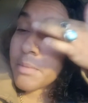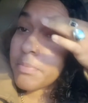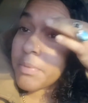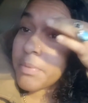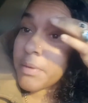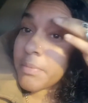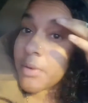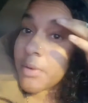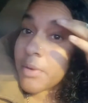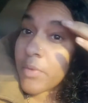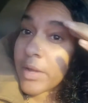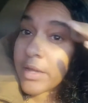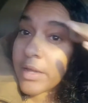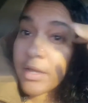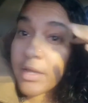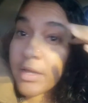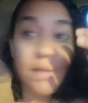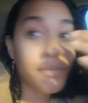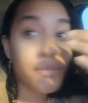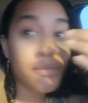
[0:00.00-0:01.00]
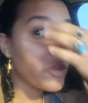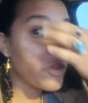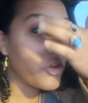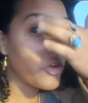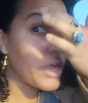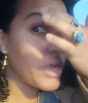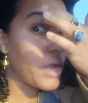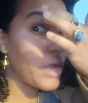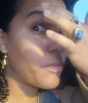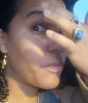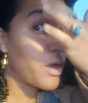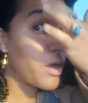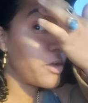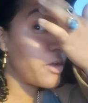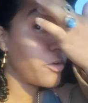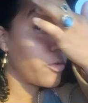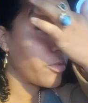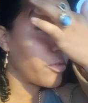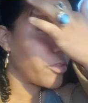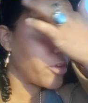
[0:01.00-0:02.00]
but about waking up your third eye with
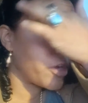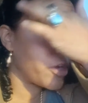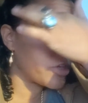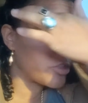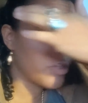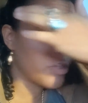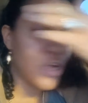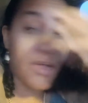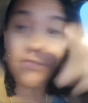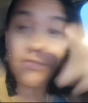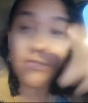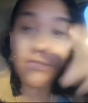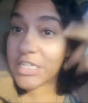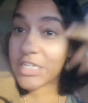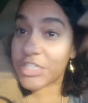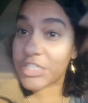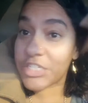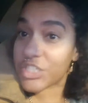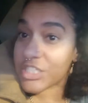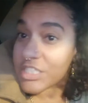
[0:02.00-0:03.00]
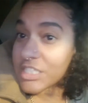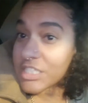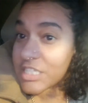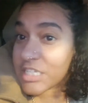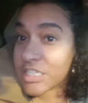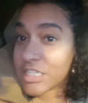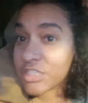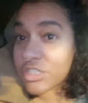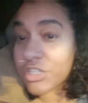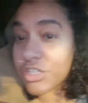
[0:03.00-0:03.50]
unorthodox conversations leading.